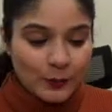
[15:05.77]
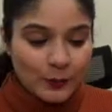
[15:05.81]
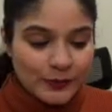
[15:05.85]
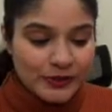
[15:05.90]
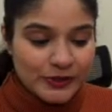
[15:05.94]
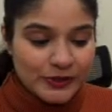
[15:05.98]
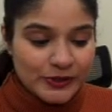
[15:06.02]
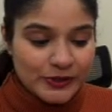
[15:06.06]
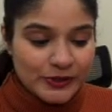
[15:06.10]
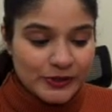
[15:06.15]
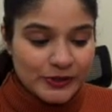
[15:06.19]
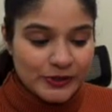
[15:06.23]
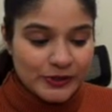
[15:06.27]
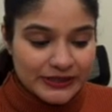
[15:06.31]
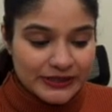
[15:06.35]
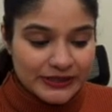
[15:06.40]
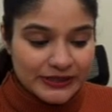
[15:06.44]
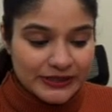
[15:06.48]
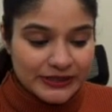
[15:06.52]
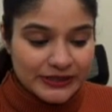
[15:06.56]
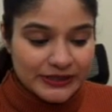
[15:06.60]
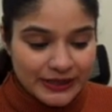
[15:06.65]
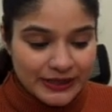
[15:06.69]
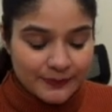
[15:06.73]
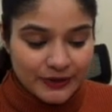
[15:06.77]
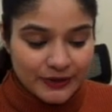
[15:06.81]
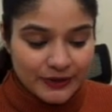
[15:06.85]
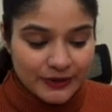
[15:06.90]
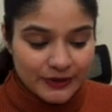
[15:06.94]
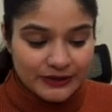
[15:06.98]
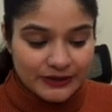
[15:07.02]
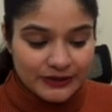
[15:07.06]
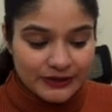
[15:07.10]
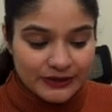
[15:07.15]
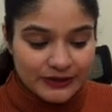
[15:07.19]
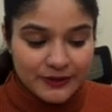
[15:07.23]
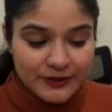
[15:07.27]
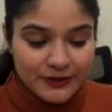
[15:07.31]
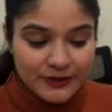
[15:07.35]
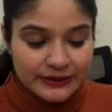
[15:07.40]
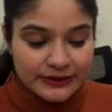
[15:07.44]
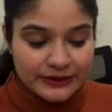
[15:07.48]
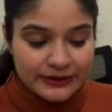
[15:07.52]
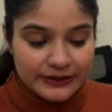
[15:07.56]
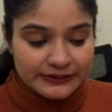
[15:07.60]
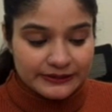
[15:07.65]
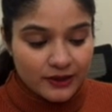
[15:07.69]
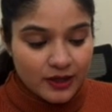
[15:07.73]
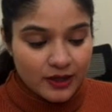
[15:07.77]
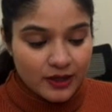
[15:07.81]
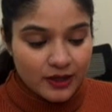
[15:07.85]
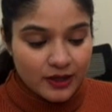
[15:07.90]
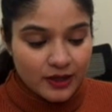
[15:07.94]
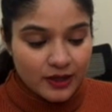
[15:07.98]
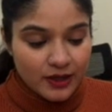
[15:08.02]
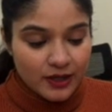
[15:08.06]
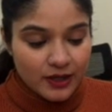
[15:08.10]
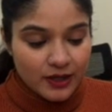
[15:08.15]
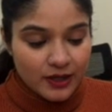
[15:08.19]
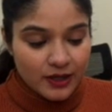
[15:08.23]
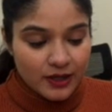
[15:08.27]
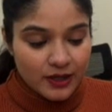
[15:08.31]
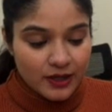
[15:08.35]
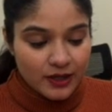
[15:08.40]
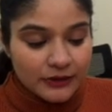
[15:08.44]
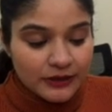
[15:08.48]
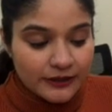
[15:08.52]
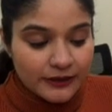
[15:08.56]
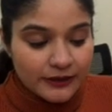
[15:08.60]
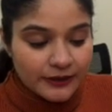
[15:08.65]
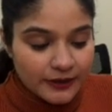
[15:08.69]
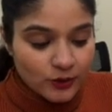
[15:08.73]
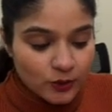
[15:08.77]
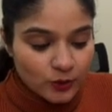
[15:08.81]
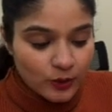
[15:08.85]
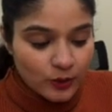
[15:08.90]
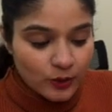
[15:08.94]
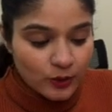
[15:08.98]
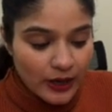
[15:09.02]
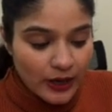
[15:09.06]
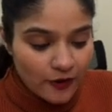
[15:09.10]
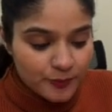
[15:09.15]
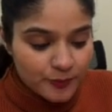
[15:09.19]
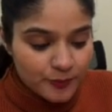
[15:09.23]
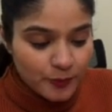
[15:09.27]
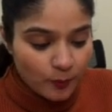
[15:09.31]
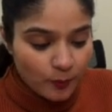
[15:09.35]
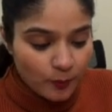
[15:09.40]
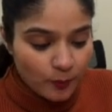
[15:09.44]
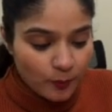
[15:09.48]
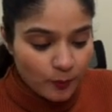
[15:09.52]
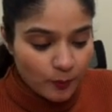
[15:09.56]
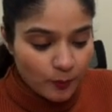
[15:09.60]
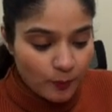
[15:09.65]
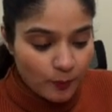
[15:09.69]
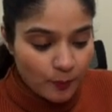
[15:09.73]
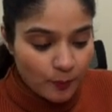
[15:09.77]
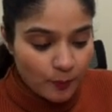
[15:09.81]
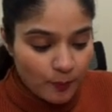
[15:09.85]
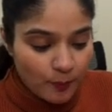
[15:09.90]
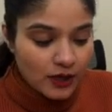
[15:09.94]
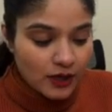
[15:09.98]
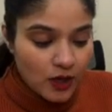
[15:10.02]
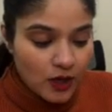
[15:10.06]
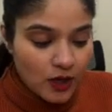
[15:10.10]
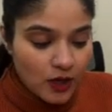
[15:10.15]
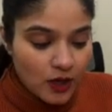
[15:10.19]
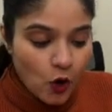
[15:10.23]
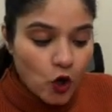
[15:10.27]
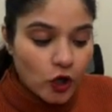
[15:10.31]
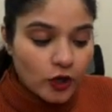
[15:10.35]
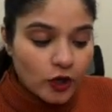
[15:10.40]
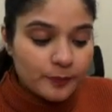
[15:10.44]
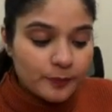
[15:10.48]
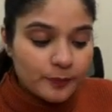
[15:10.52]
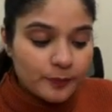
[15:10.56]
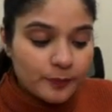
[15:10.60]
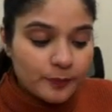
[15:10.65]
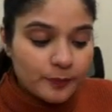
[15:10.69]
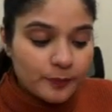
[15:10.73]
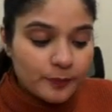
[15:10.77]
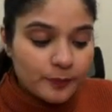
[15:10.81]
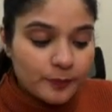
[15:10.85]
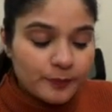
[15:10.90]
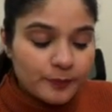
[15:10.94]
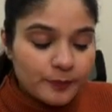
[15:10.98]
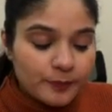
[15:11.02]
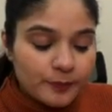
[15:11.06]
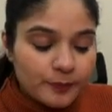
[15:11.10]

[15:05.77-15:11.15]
is something that you understand. So similarly, you have propyl or butyl.